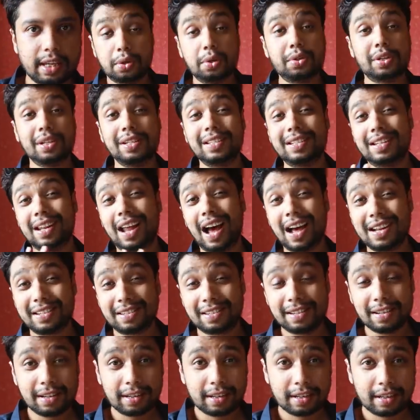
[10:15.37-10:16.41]
So since
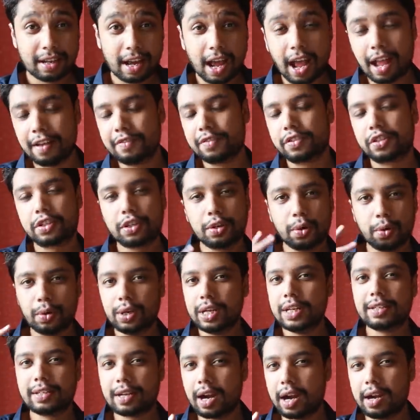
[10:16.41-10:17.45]
last year, I've
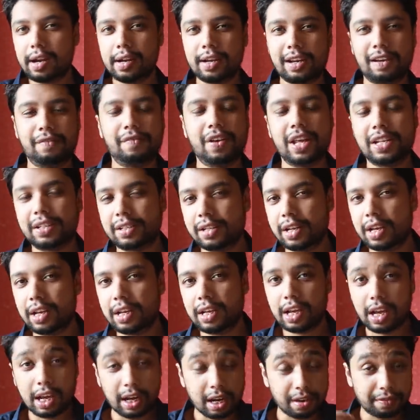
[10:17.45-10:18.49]
slowly started
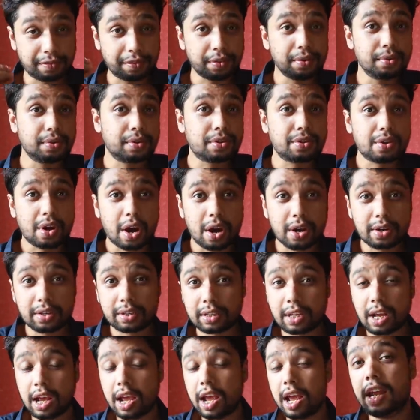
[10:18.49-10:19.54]
investing in a few
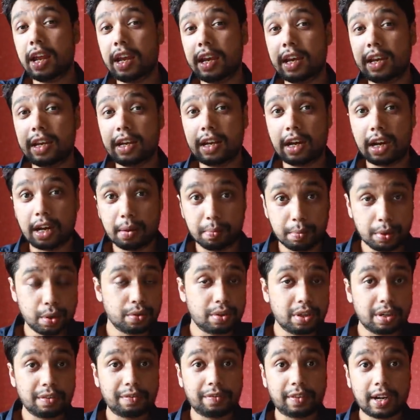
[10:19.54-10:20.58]
stocks, in a
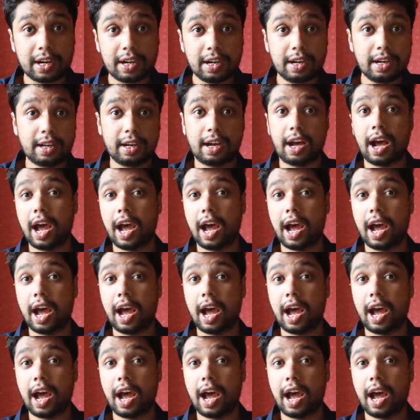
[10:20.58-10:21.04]
mutual fund.